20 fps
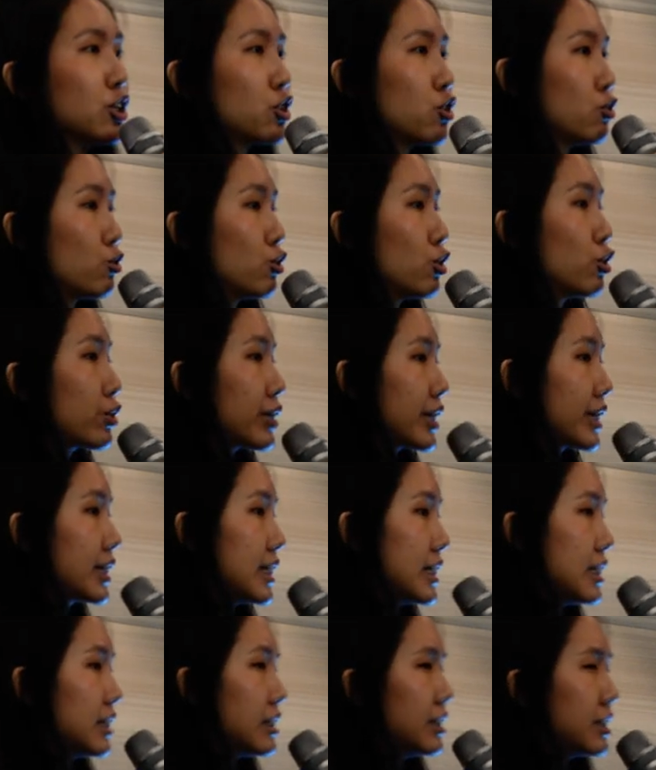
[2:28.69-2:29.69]
to looking
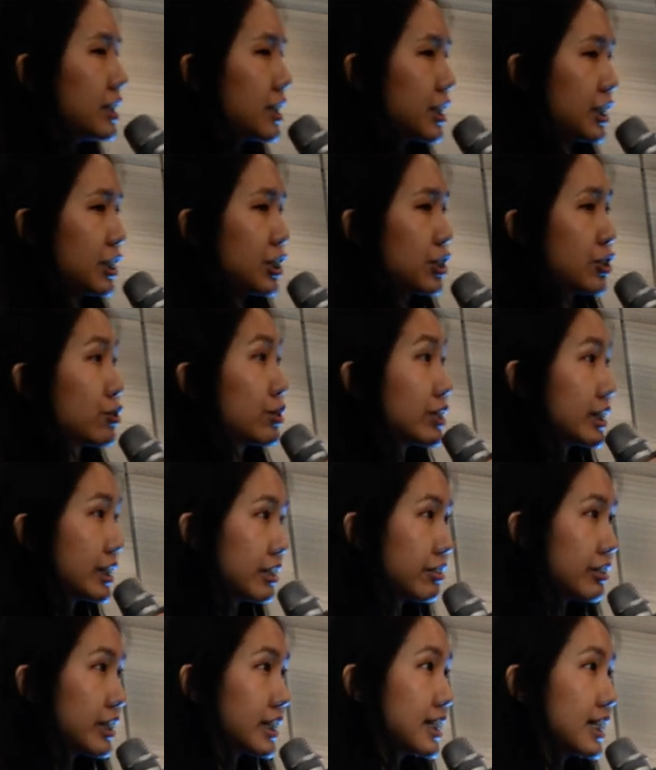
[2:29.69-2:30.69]
at this issue
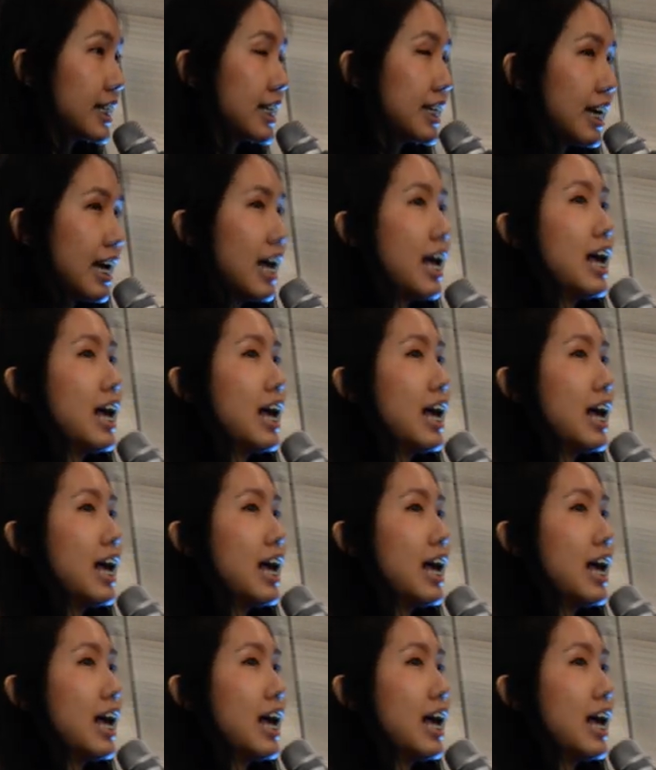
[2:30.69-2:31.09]
seriously